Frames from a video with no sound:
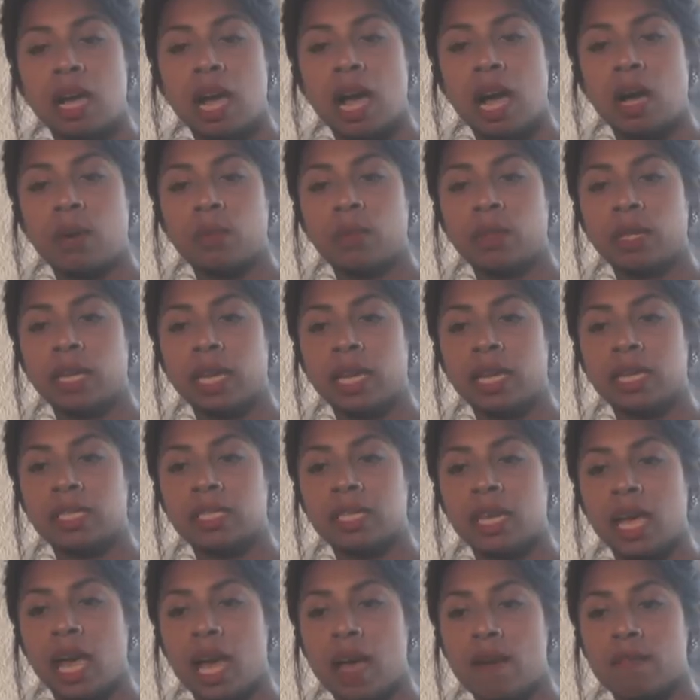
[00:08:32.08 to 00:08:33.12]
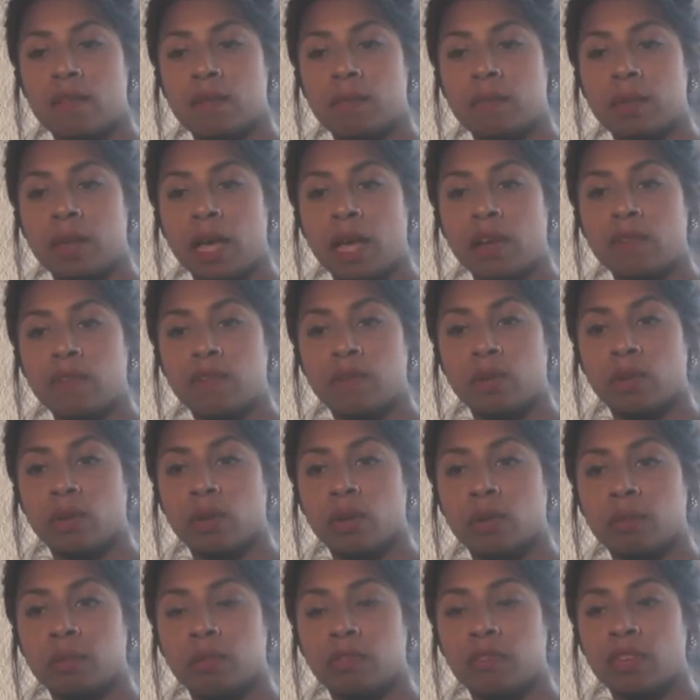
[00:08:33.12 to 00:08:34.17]
I would like to have a
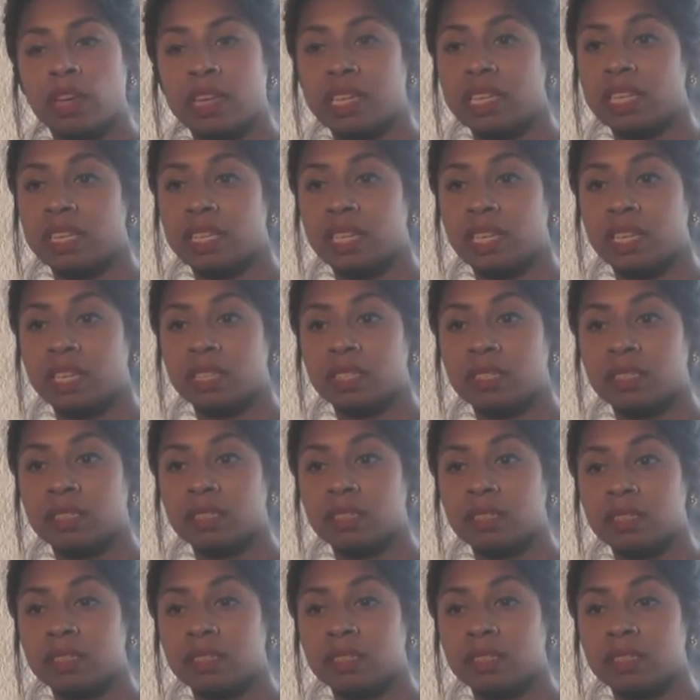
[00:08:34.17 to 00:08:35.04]
platform, if anything.